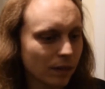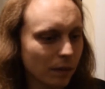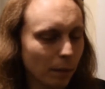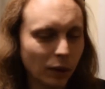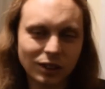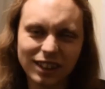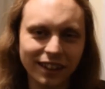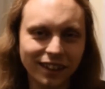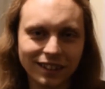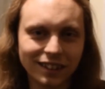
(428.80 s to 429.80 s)

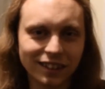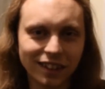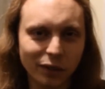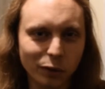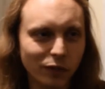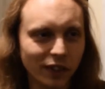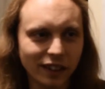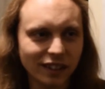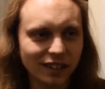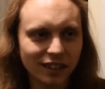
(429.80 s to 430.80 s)
mostly it's just little
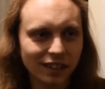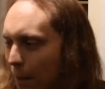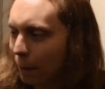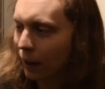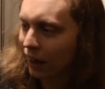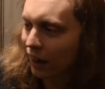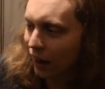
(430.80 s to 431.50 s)
things. But,